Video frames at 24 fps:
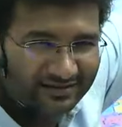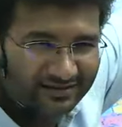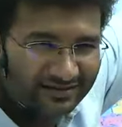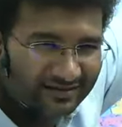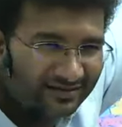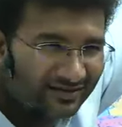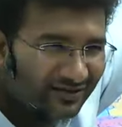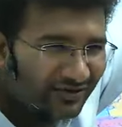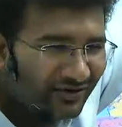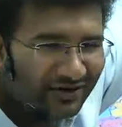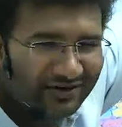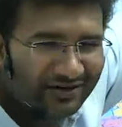
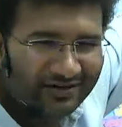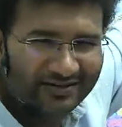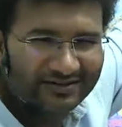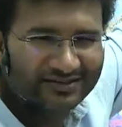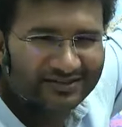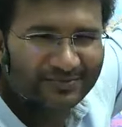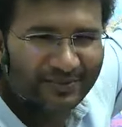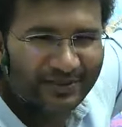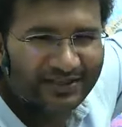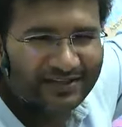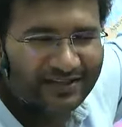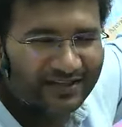north,
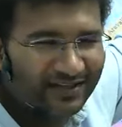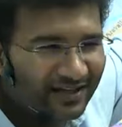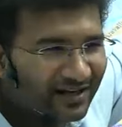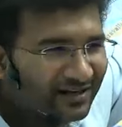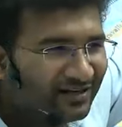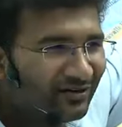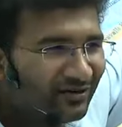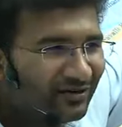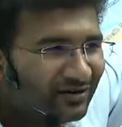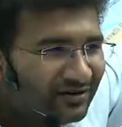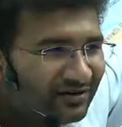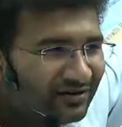Spiti and
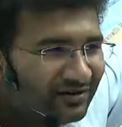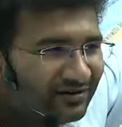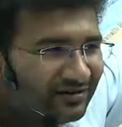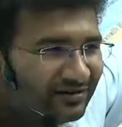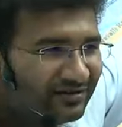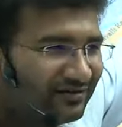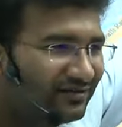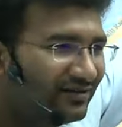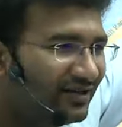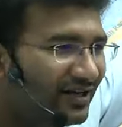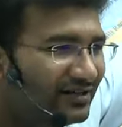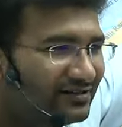all.
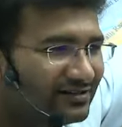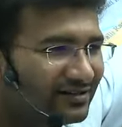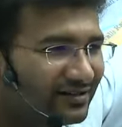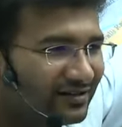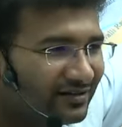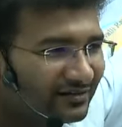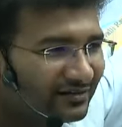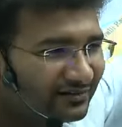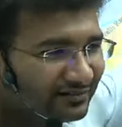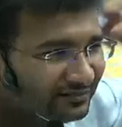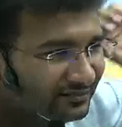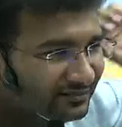That's it.
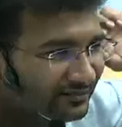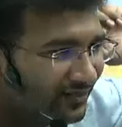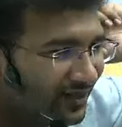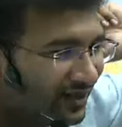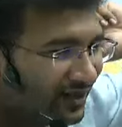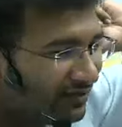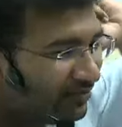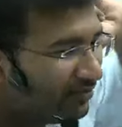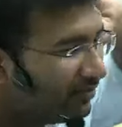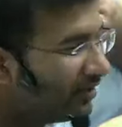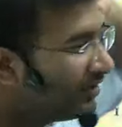But